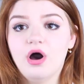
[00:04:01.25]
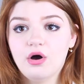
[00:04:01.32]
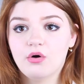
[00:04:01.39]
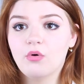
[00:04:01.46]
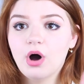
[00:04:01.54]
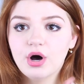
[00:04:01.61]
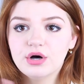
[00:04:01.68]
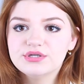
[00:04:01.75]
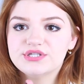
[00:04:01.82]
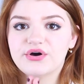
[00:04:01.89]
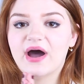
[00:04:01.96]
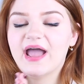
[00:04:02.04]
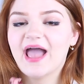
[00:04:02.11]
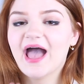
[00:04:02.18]
Oh,
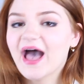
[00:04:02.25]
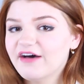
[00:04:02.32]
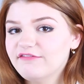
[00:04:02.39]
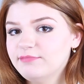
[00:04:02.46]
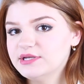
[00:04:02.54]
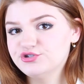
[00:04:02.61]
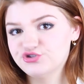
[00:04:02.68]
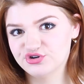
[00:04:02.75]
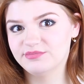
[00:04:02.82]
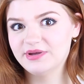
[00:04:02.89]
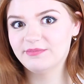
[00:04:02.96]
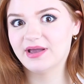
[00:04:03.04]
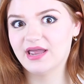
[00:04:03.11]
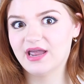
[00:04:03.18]
also, I have been
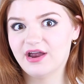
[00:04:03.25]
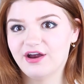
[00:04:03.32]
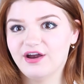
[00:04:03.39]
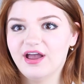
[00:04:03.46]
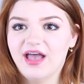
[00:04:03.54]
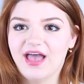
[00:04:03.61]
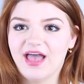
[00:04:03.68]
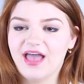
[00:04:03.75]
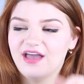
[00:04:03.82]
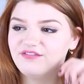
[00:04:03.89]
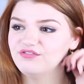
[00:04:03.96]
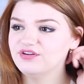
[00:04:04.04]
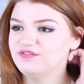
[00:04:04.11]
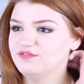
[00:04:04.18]
trimming my hair
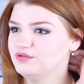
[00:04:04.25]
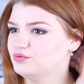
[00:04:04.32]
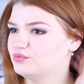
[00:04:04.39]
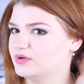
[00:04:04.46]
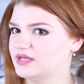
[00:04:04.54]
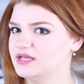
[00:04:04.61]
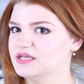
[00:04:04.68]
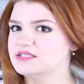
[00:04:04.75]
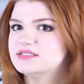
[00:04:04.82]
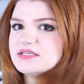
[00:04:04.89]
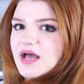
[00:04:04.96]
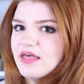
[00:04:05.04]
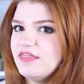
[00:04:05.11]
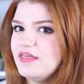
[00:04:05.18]
every few
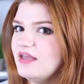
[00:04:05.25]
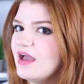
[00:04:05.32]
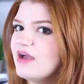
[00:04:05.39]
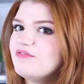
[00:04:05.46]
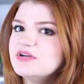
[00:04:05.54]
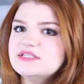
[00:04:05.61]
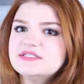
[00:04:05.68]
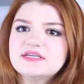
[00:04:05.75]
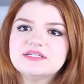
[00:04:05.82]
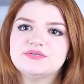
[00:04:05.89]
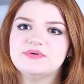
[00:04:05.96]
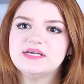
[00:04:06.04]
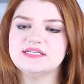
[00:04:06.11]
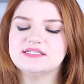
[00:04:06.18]
weeks, I think every
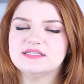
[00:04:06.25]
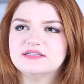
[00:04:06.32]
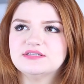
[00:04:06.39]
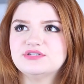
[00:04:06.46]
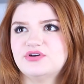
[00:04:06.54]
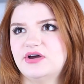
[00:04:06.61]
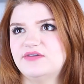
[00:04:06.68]
6 weeks.